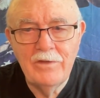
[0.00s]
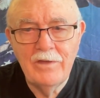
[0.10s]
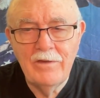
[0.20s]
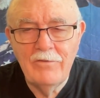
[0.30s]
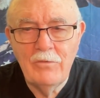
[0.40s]

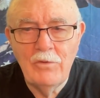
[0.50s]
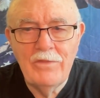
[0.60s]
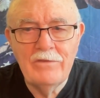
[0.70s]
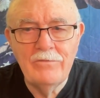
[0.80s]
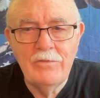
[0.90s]
everyone
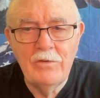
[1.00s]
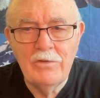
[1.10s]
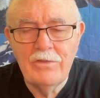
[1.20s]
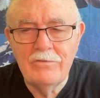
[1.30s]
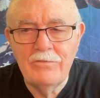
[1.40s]
that's
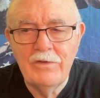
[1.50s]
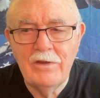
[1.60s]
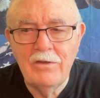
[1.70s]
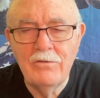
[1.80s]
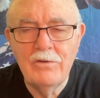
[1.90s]
viewing this
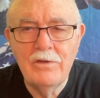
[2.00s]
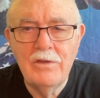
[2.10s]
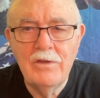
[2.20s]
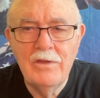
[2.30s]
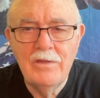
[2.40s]
video,
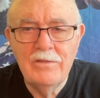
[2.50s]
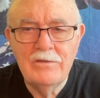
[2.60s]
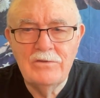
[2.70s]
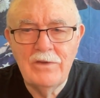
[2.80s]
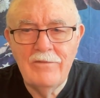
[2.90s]

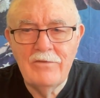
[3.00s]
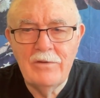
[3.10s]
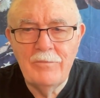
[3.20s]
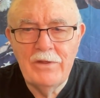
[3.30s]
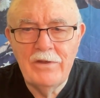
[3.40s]
that you have an
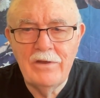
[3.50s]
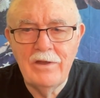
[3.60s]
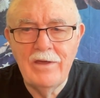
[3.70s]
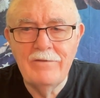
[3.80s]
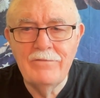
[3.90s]
abundant
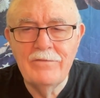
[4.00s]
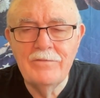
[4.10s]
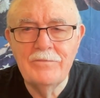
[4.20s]
life,